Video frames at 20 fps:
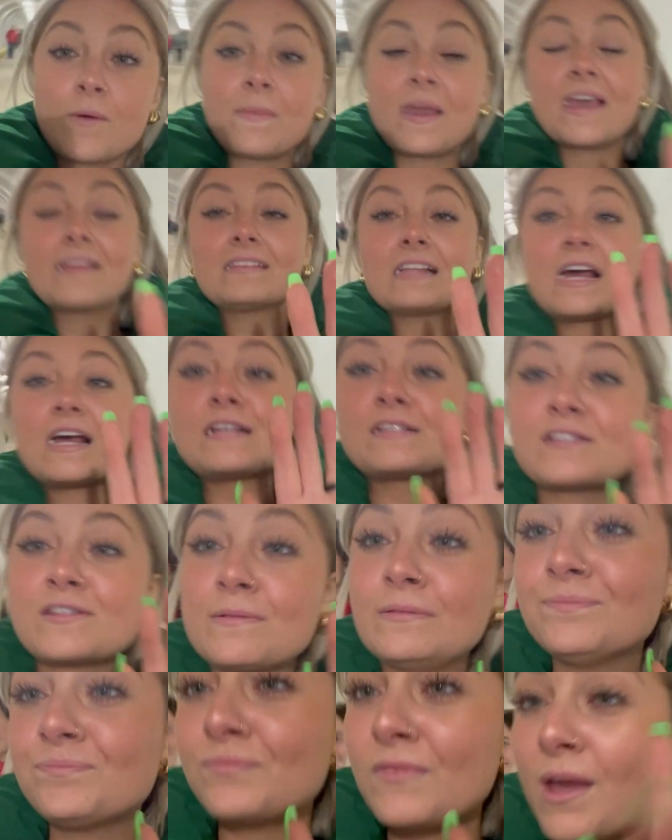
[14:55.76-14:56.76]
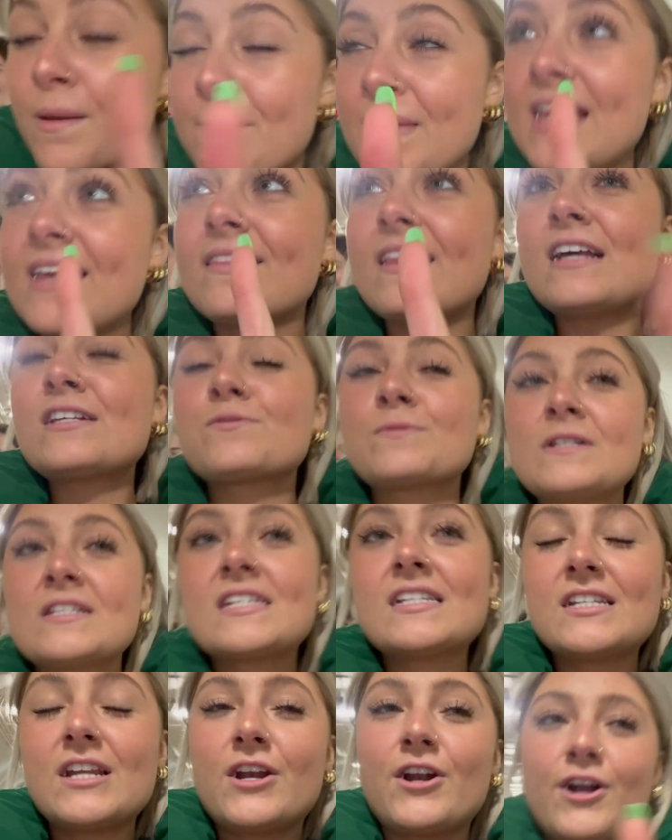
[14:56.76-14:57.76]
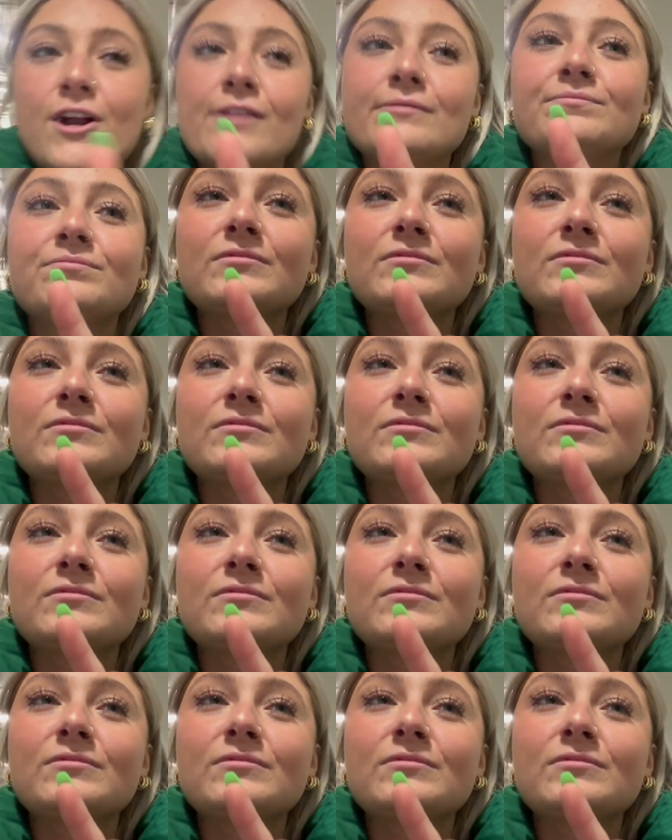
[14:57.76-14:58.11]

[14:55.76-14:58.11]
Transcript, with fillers: me and Liz, me and Liz went to dinner